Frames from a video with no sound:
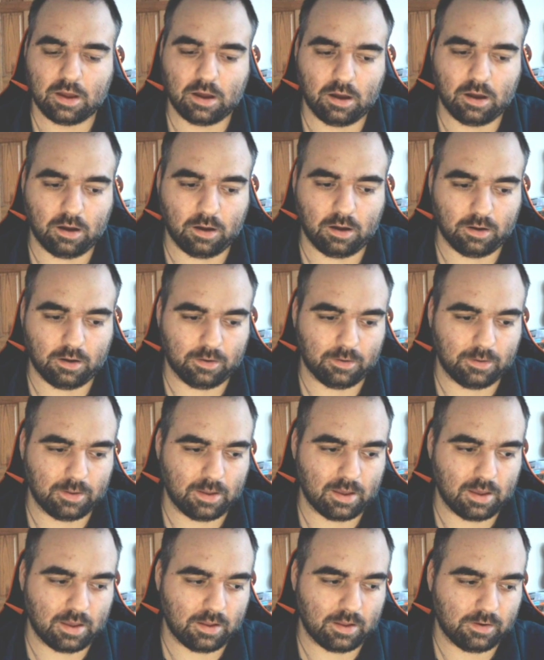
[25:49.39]

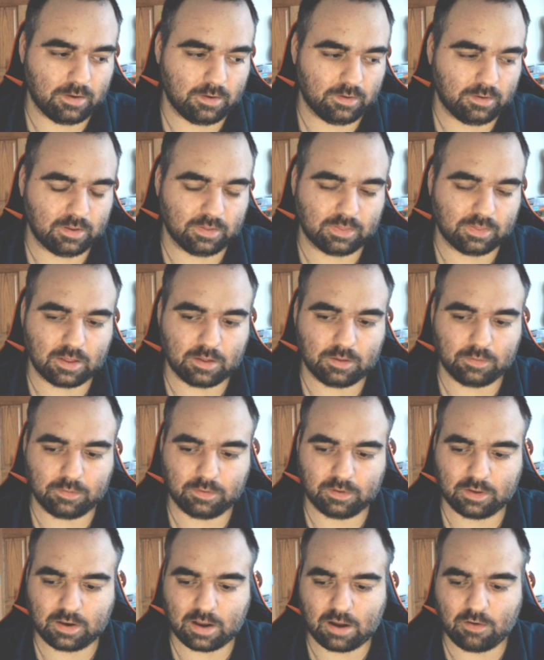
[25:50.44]
and get
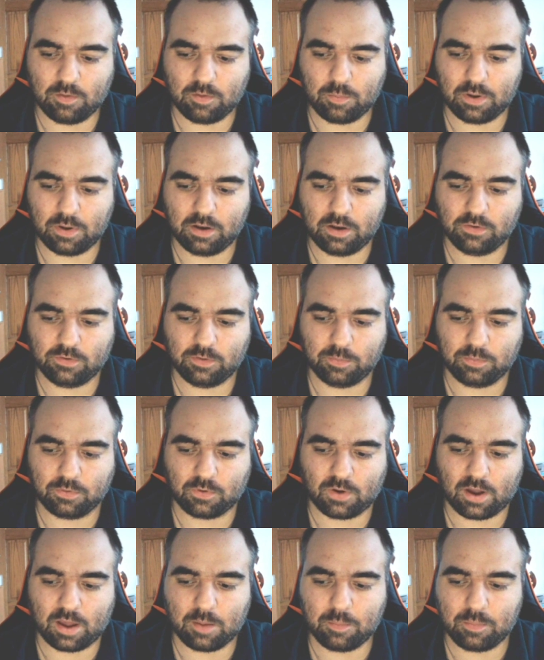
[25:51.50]
everybody to
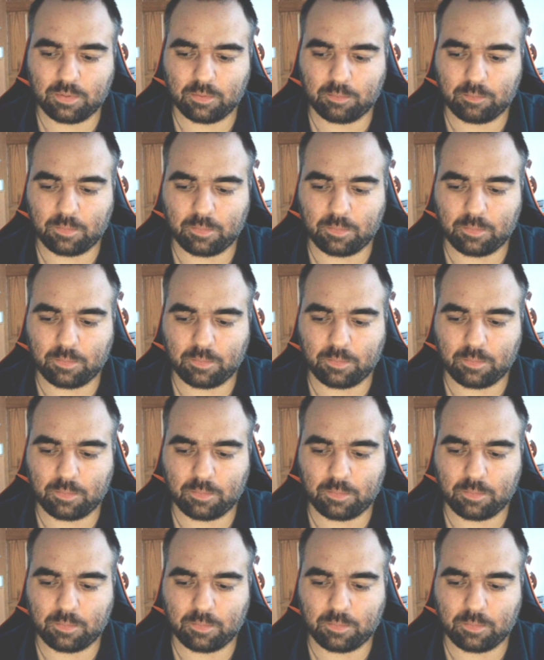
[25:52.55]
subscribe